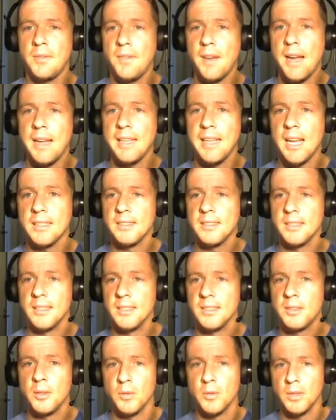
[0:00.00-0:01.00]
fatty
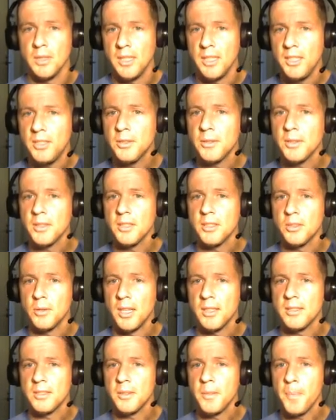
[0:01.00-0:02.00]
acids released during
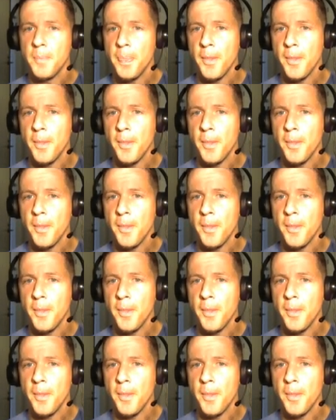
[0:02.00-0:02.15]
stress